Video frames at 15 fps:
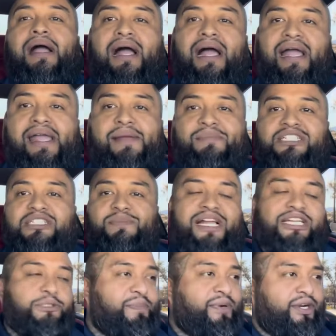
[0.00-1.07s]
I ate my
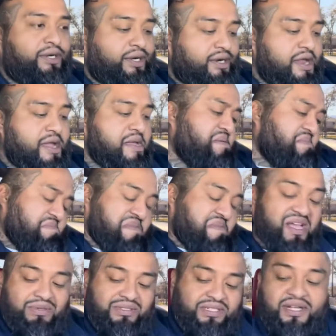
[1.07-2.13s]
smash burger.
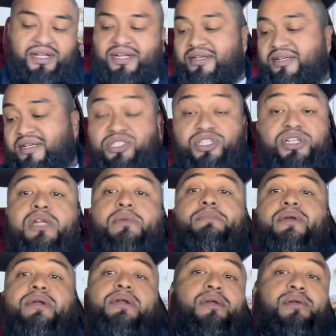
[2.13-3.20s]
It was good. It's a good
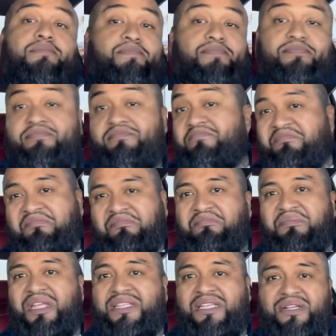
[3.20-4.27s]
burger.
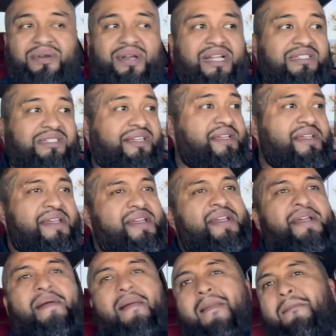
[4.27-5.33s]
Nothing crazy.
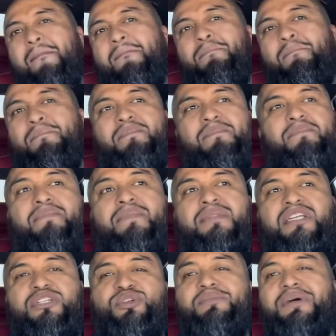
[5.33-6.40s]

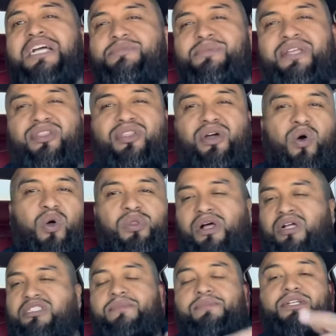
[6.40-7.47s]
This reminds me of the old
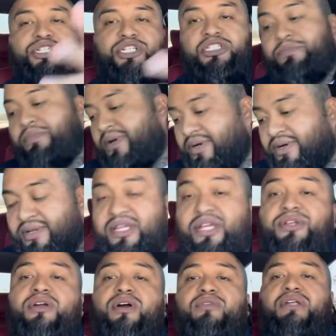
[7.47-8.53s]
Ultimate Cheeseburger. There
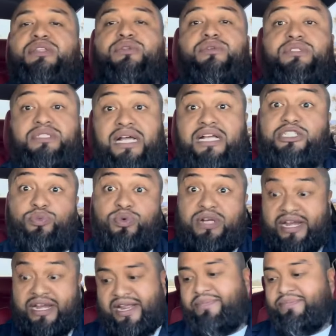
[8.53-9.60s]
you go, vatos. That's what
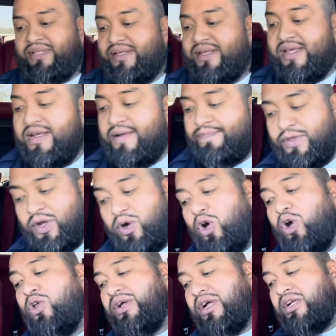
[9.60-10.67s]
I named it. The
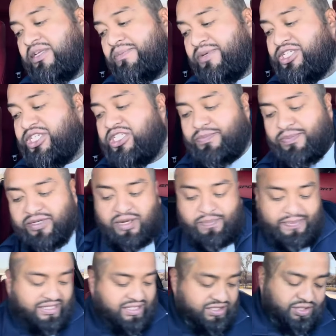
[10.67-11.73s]
old Ultimate Cheeseburger,
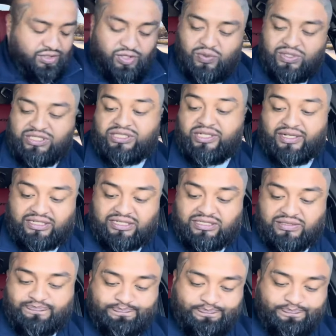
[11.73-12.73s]
because the new one sucks.